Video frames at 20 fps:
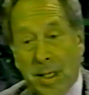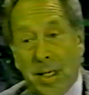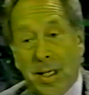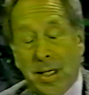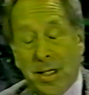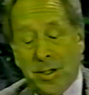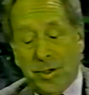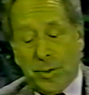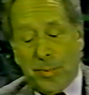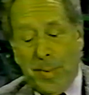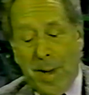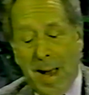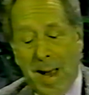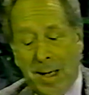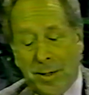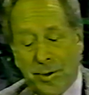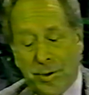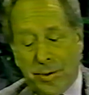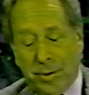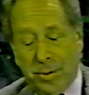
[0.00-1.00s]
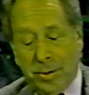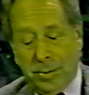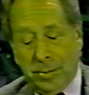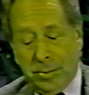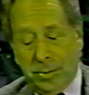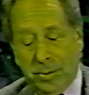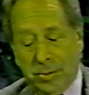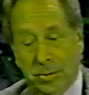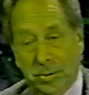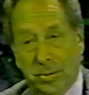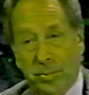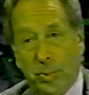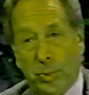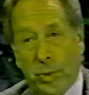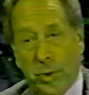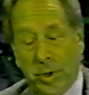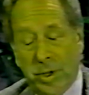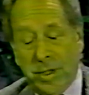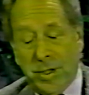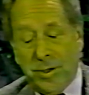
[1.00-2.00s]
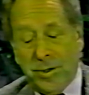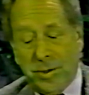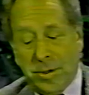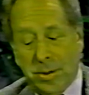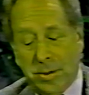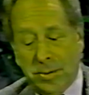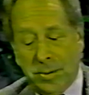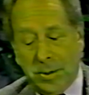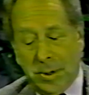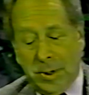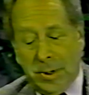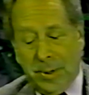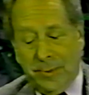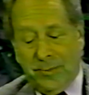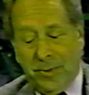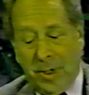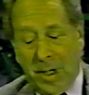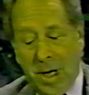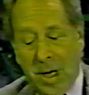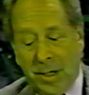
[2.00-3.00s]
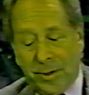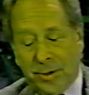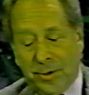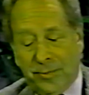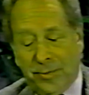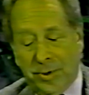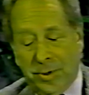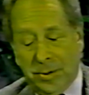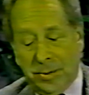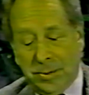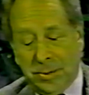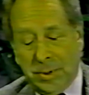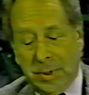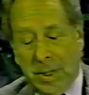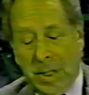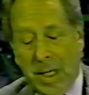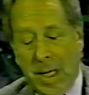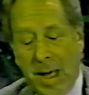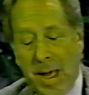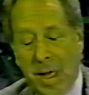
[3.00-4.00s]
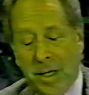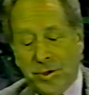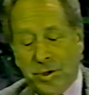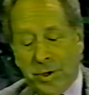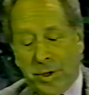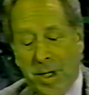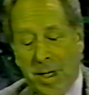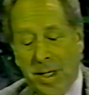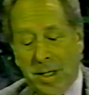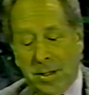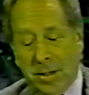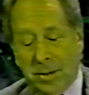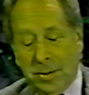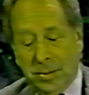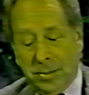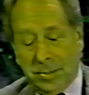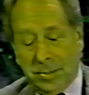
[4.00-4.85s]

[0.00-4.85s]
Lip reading: He is pastor, priest, philosopher, educator,